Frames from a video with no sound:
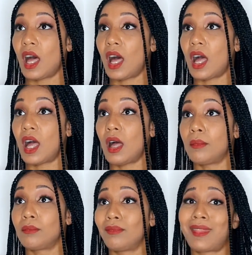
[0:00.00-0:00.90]

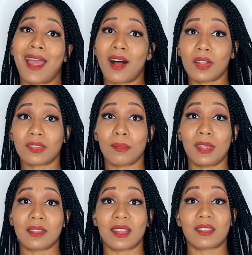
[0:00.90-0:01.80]
that also
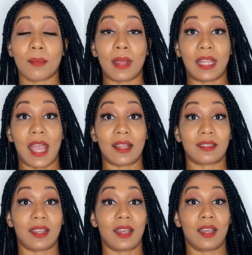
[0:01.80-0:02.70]
means that somebody has
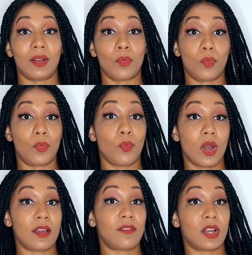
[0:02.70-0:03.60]
to,
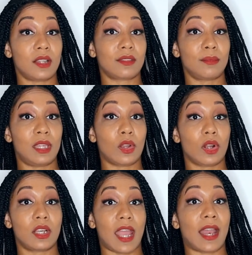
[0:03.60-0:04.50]
one of us, me or
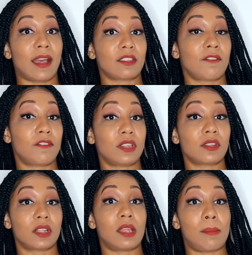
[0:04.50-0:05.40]
her dad, has to
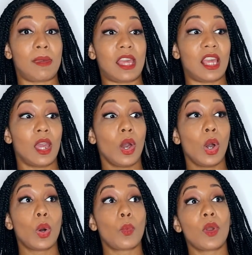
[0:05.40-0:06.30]
physically be
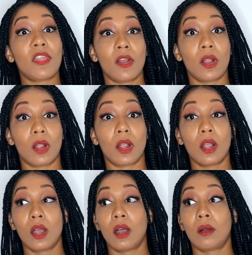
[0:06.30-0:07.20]
with
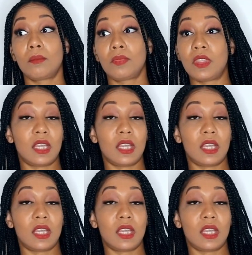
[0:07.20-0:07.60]
her the